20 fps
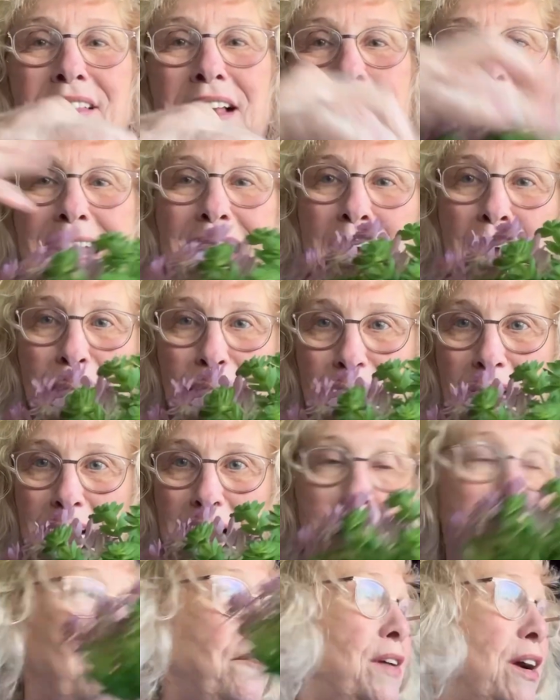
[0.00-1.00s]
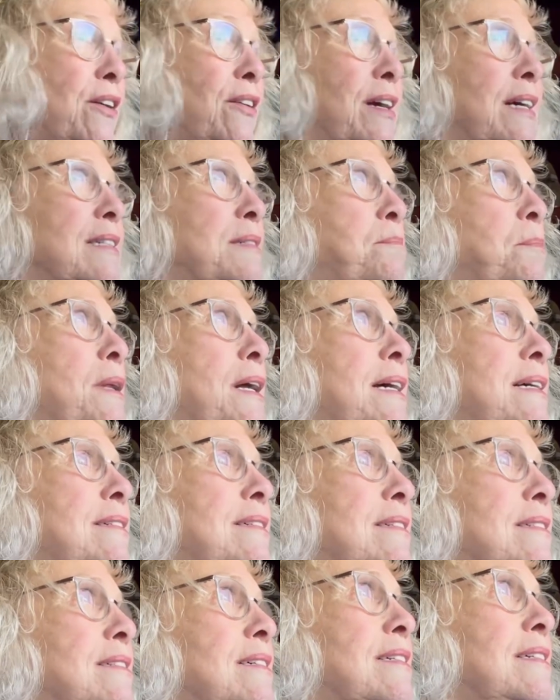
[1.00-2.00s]
And I find them in various
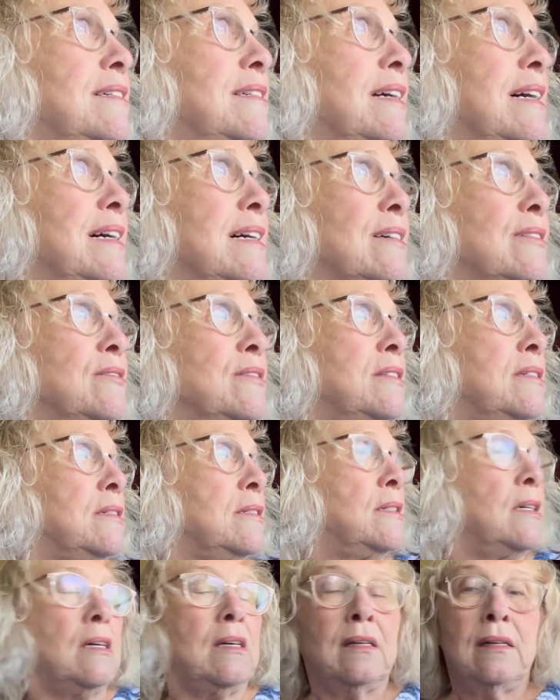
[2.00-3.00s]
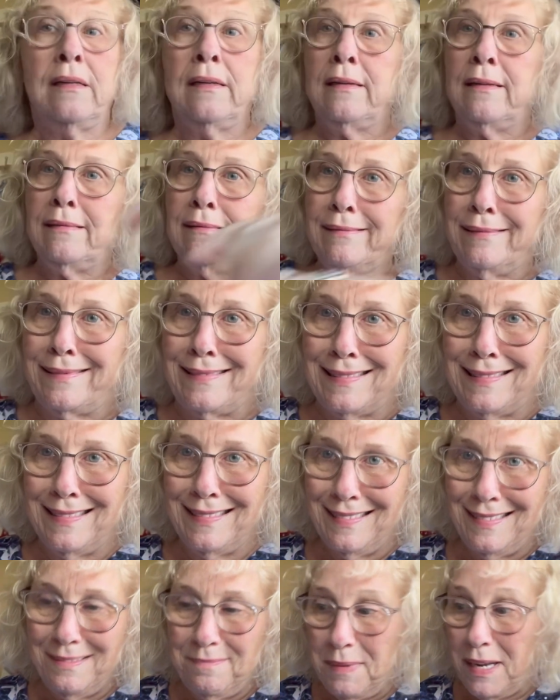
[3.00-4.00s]
places in the house.
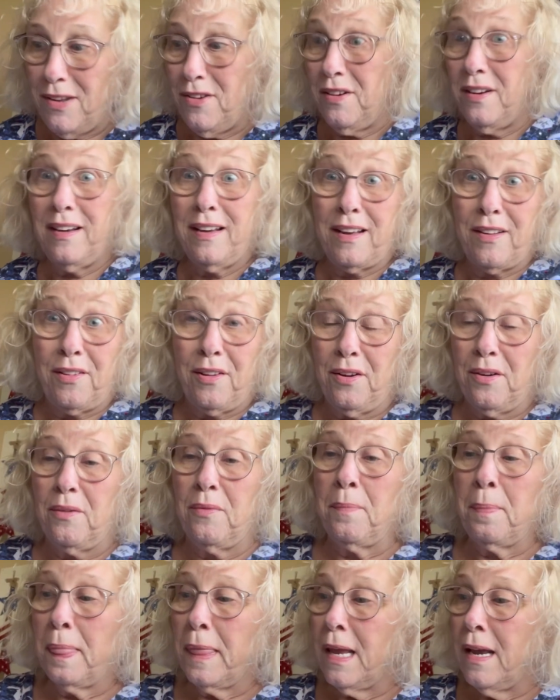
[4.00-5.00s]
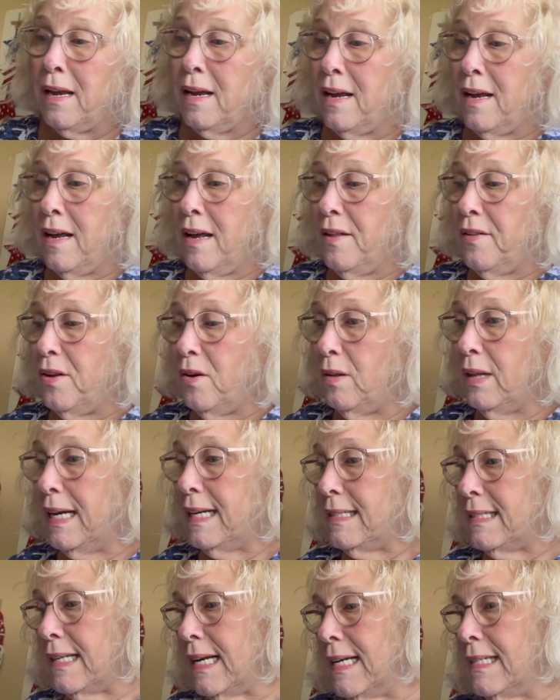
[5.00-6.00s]
But you can guess who. So
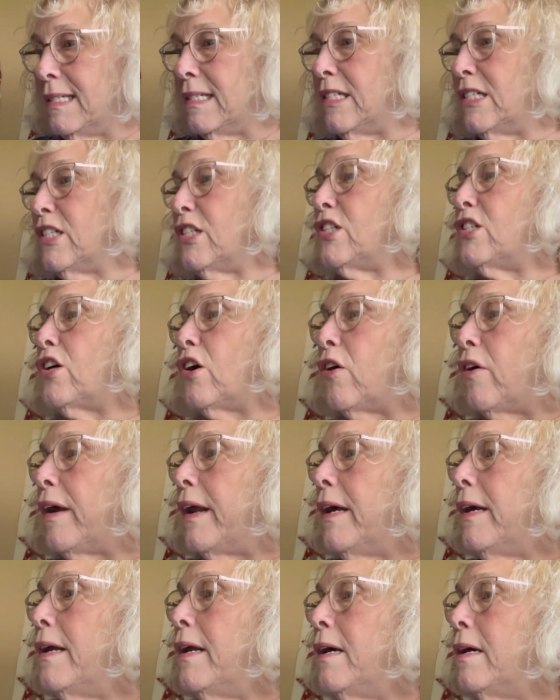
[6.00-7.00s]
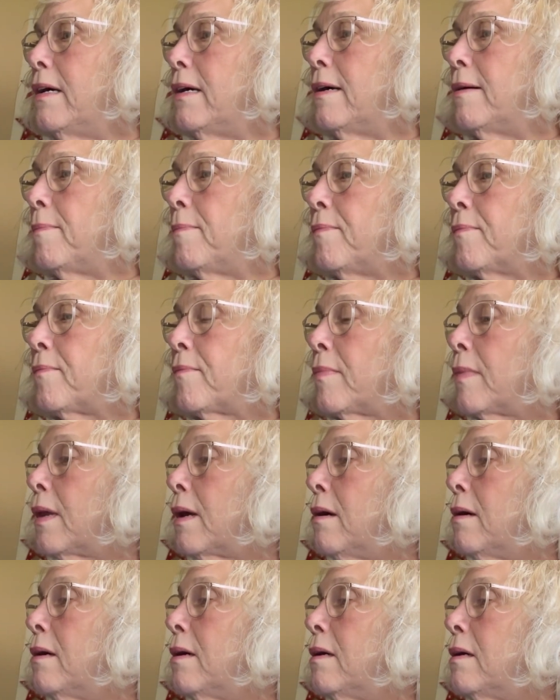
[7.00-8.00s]
let's get started.
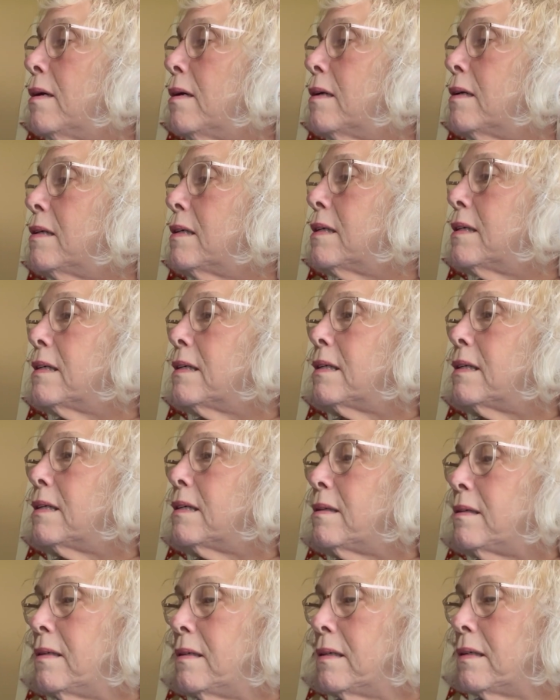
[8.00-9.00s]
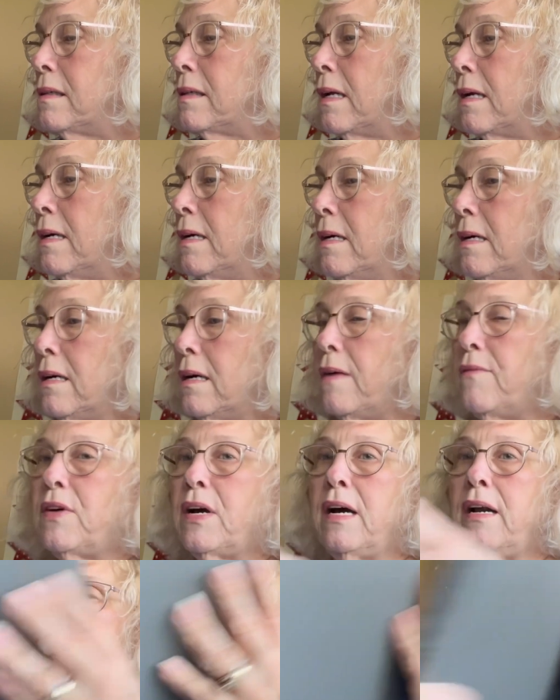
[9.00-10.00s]
I've
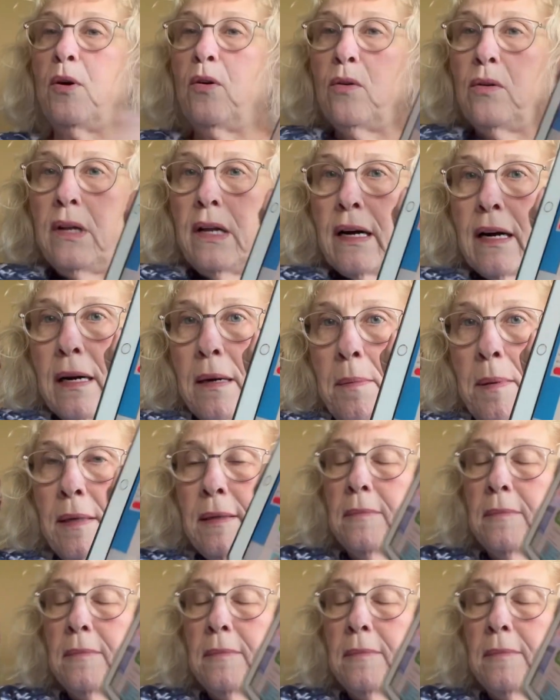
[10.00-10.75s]
got it pulled up.